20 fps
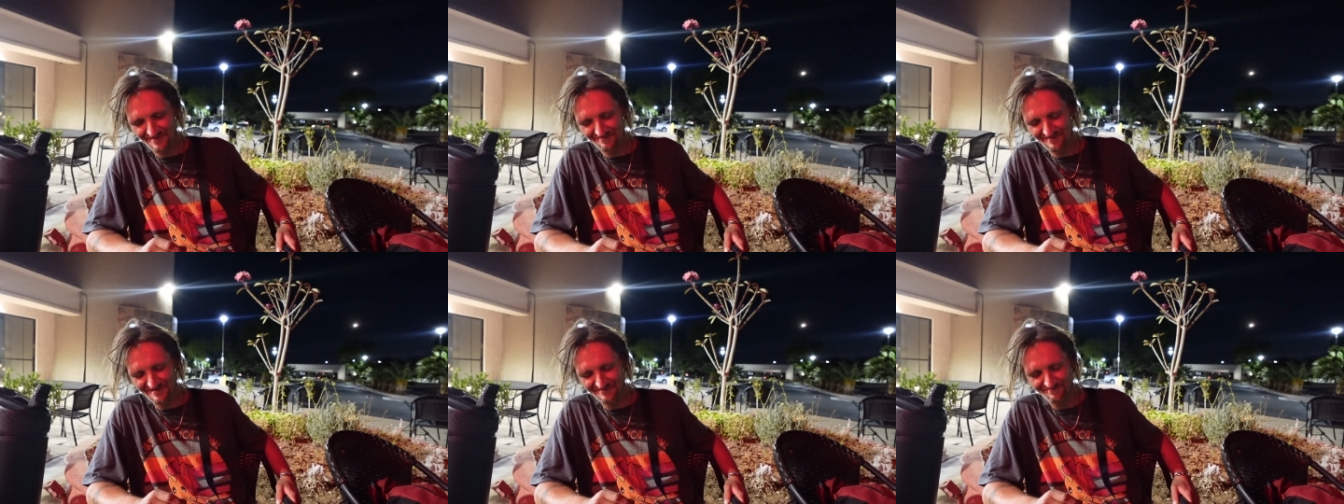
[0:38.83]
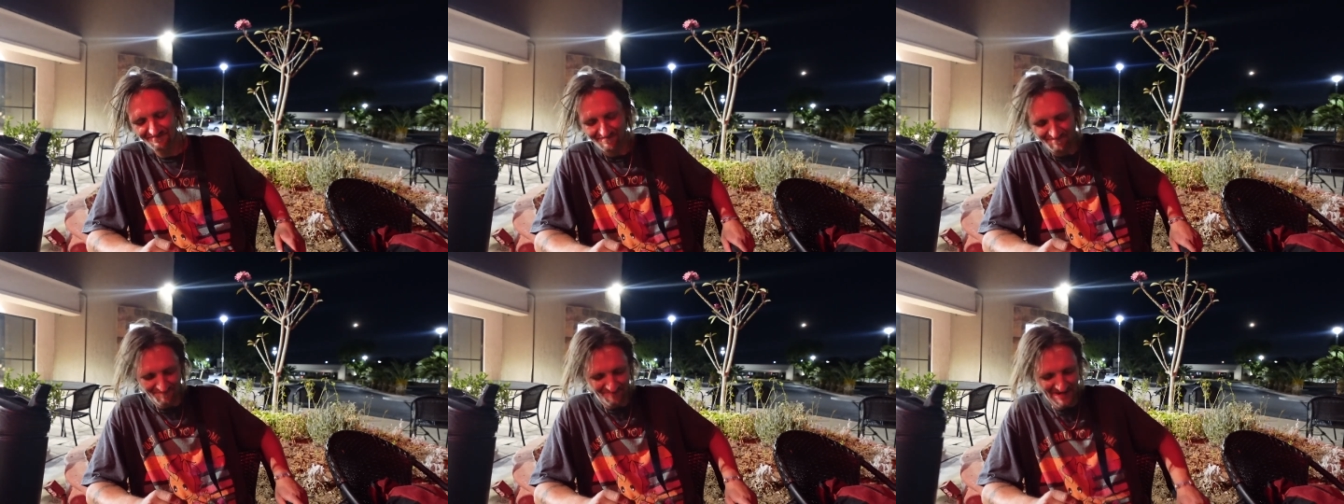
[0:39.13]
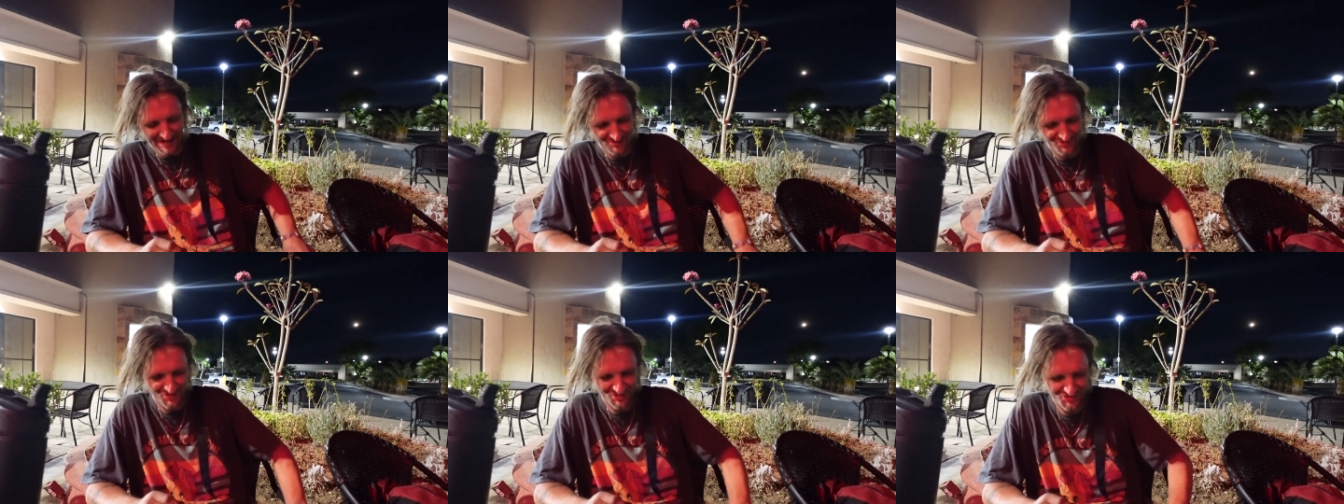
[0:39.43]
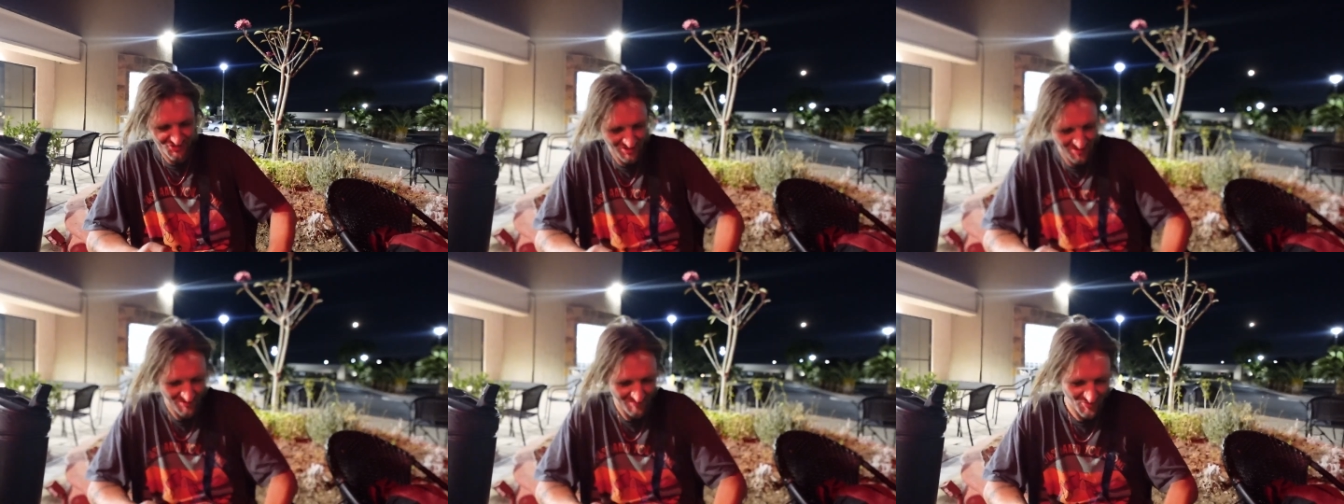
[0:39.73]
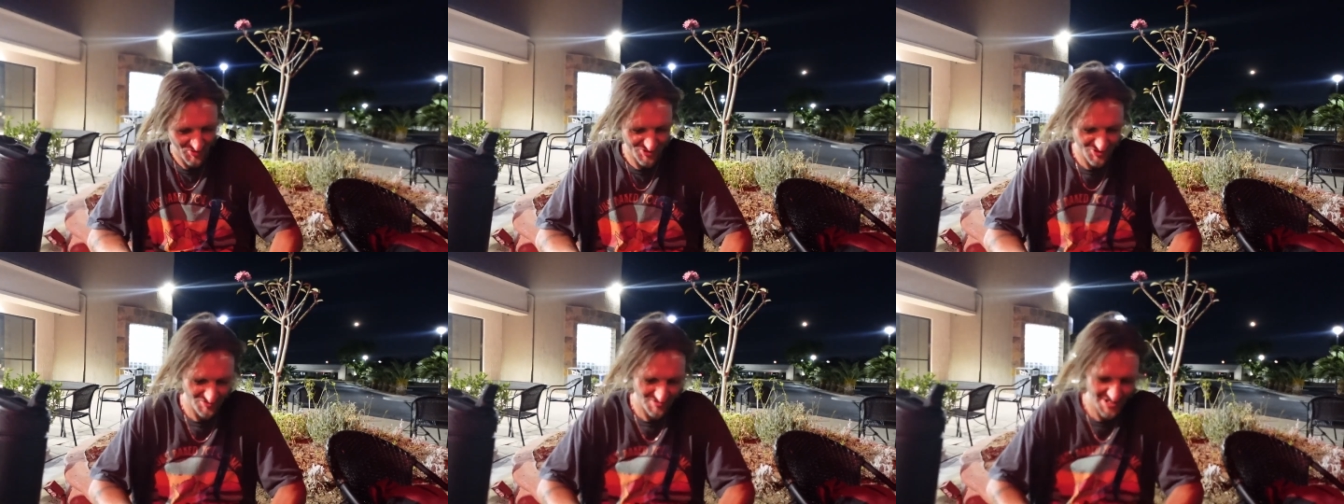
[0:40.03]
my bouncing is a little
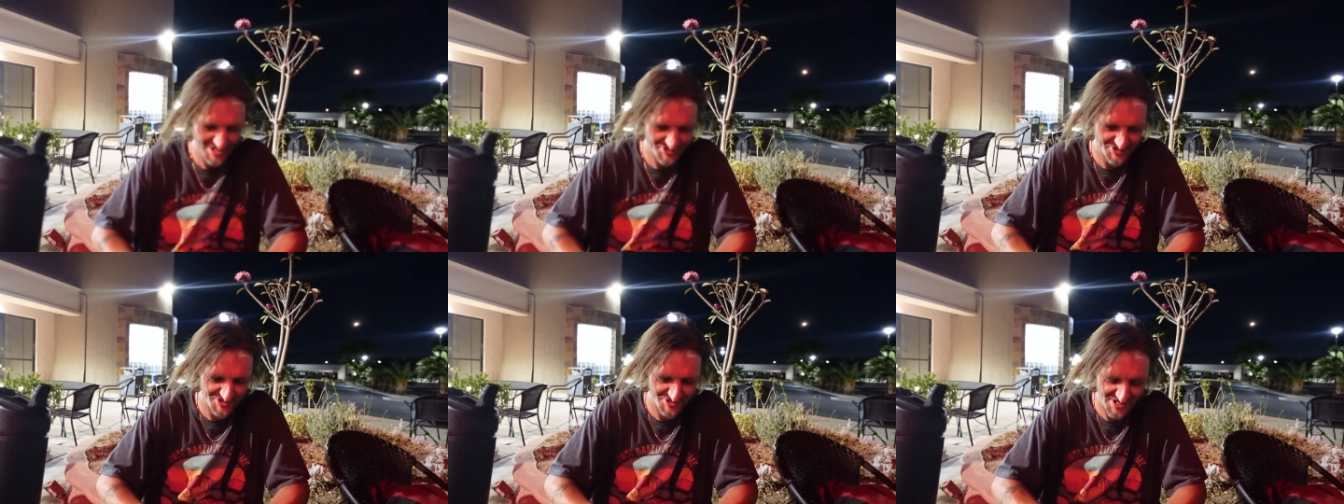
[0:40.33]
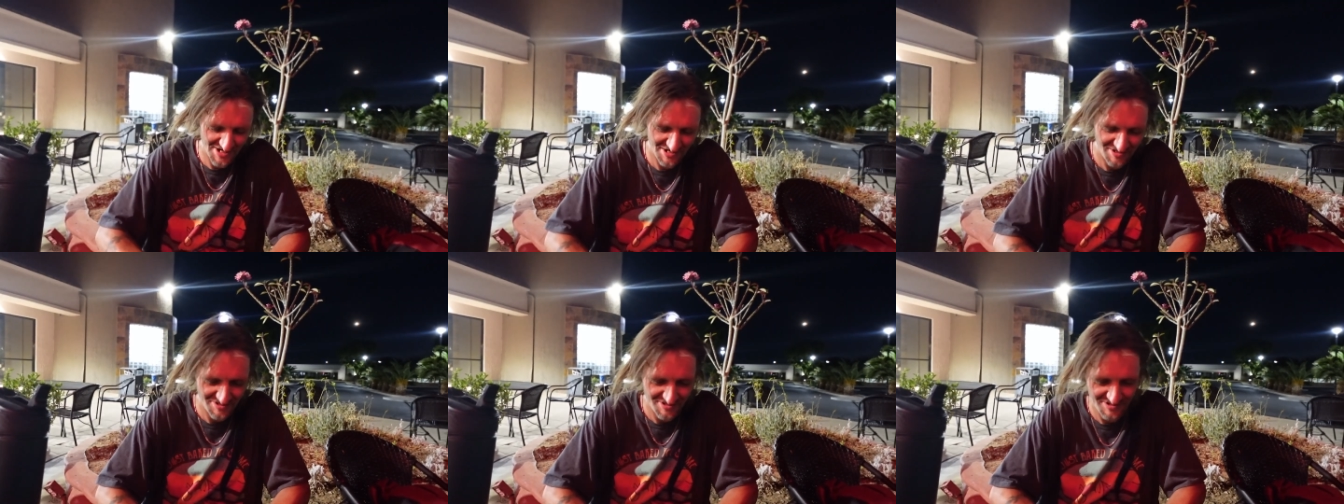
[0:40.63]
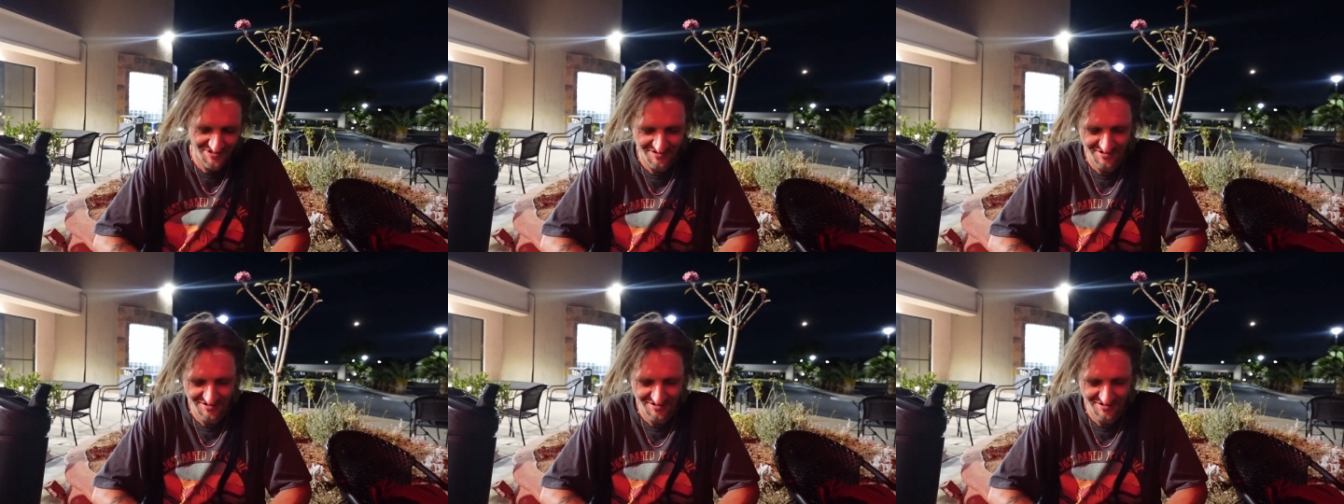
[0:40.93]
more directed now.